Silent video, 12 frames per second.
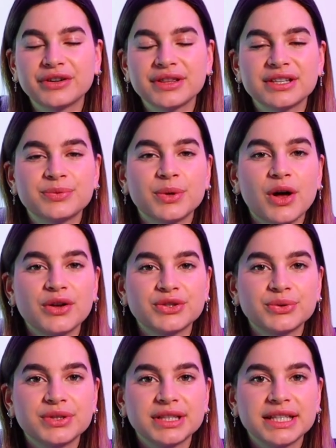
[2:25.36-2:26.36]
this will
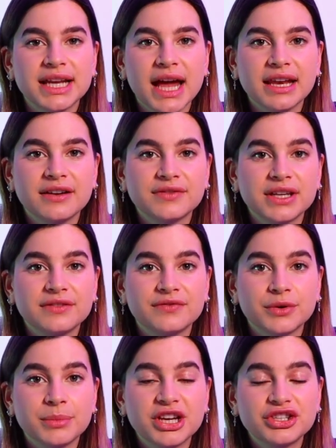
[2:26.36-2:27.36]
also delete any of the
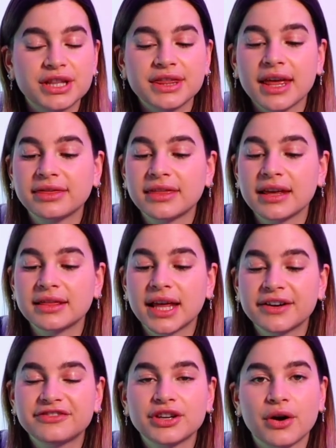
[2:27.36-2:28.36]
information that they
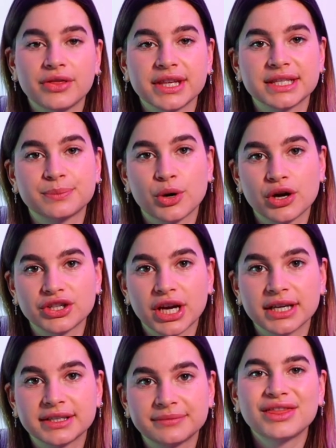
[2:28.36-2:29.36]
left on this
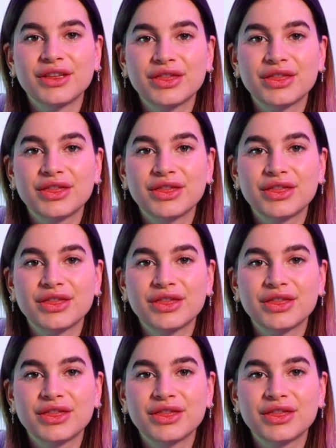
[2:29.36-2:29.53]
project.